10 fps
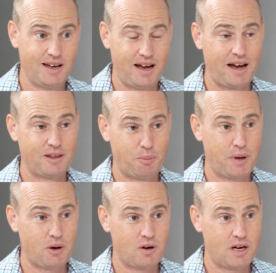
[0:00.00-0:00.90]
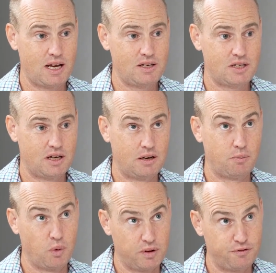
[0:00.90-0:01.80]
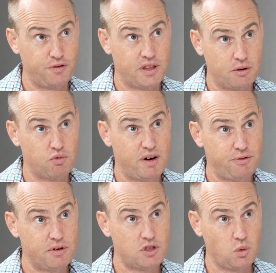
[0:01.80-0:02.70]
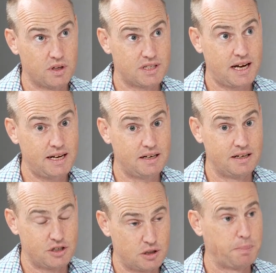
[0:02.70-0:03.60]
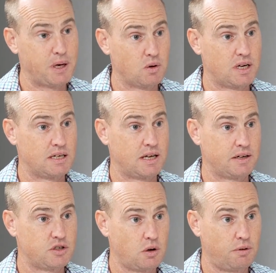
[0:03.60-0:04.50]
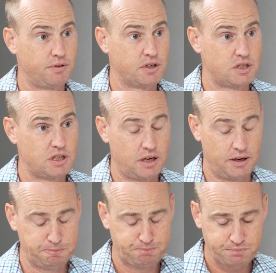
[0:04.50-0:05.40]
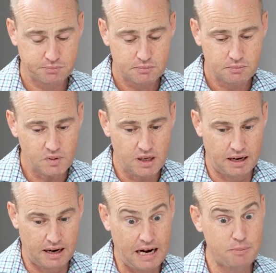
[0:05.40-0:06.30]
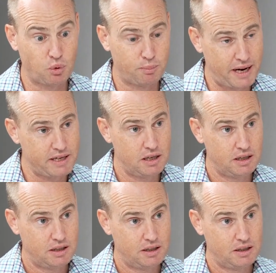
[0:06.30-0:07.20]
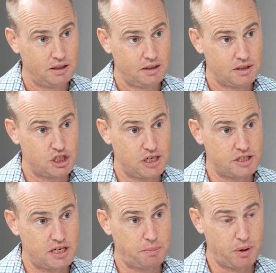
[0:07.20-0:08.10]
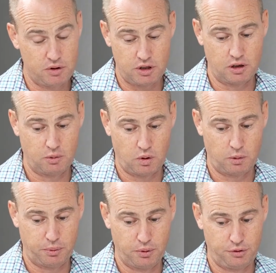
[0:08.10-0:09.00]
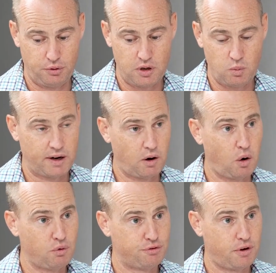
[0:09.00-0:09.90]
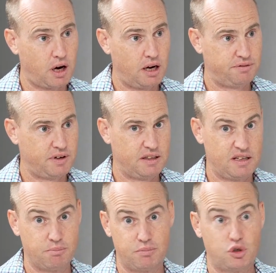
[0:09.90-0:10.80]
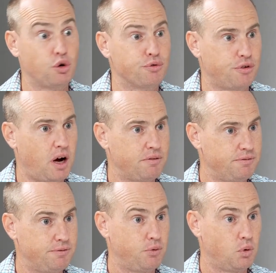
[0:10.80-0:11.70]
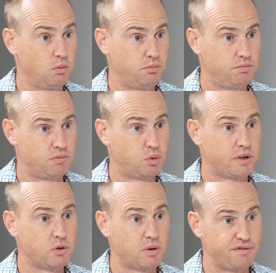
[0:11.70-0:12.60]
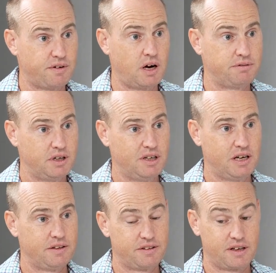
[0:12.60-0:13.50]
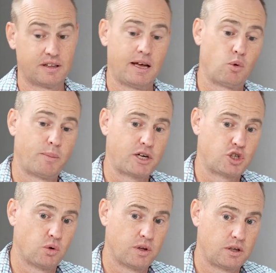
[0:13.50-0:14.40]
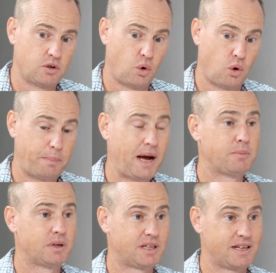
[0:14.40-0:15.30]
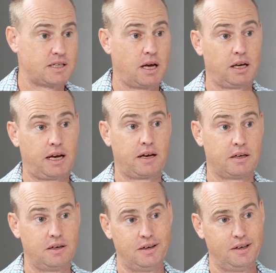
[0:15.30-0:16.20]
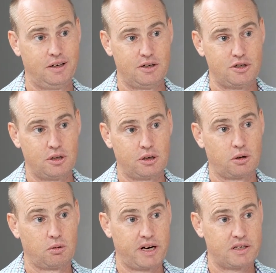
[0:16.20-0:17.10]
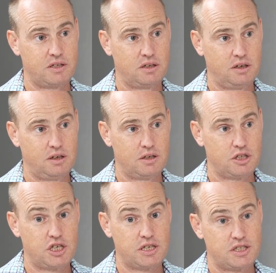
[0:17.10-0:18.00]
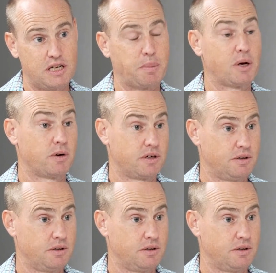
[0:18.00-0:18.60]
And the period end, for the reference or the date, it's the period end date. So if it's the April-May GST period, you're going to want to put 3105 and then 25 for 2025 in the thing. And that will make sure that your payment gets allocated to the correct GST period.